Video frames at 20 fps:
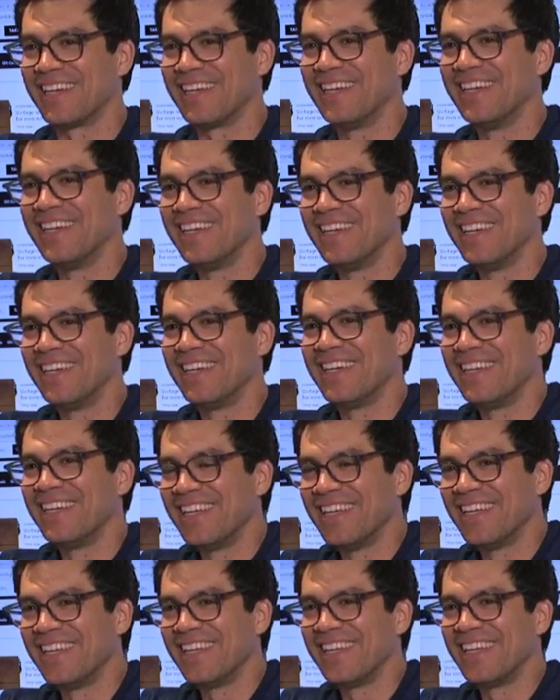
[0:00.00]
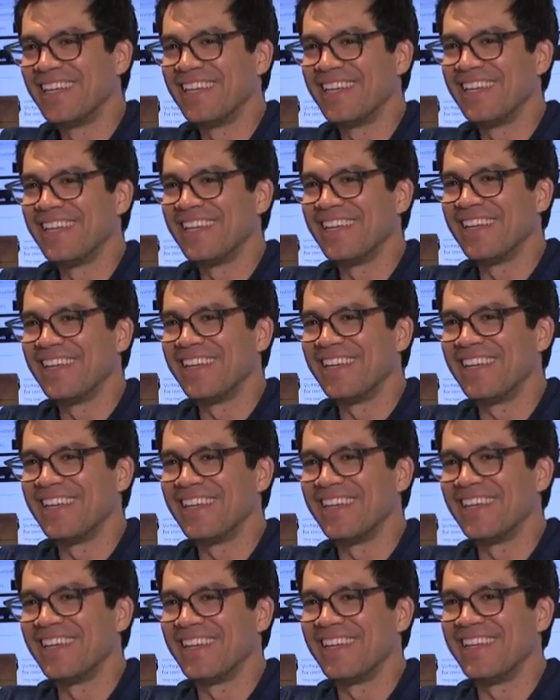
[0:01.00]
I'm gonna try that Ferrari trick with my
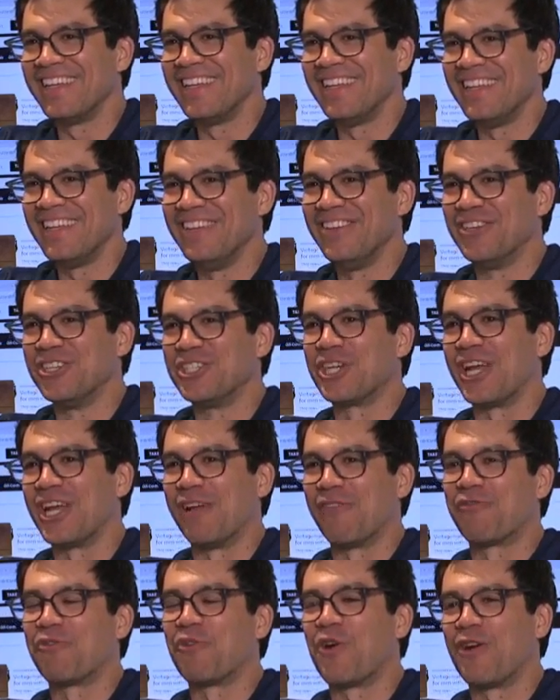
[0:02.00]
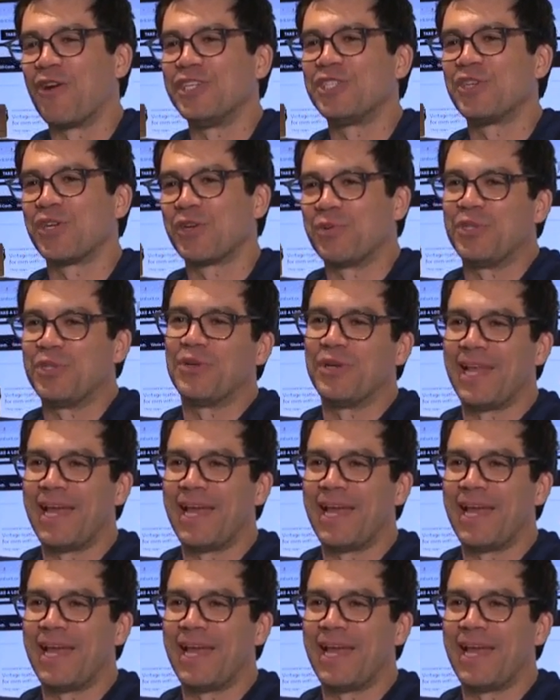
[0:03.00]
Lambo. You could try that Ferrari trick with your